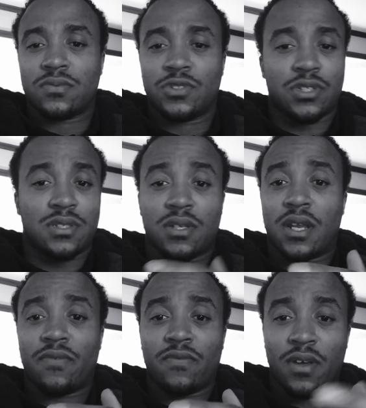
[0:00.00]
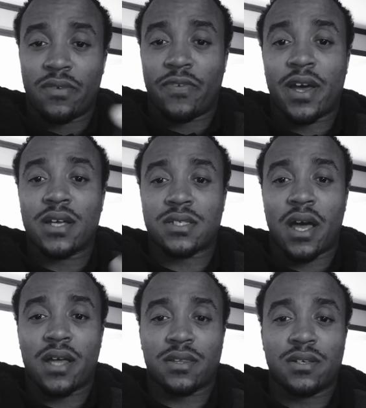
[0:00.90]
just an advanced
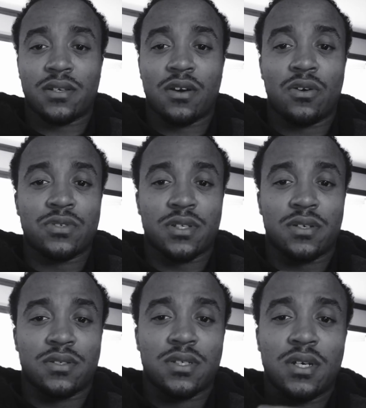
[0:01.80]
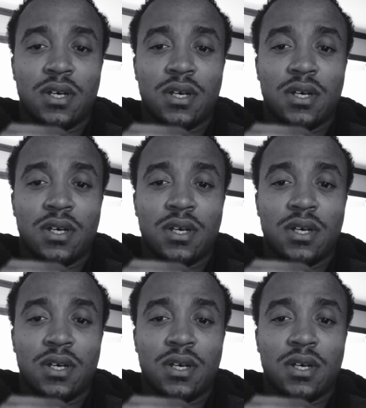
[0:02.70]
athlete knows there's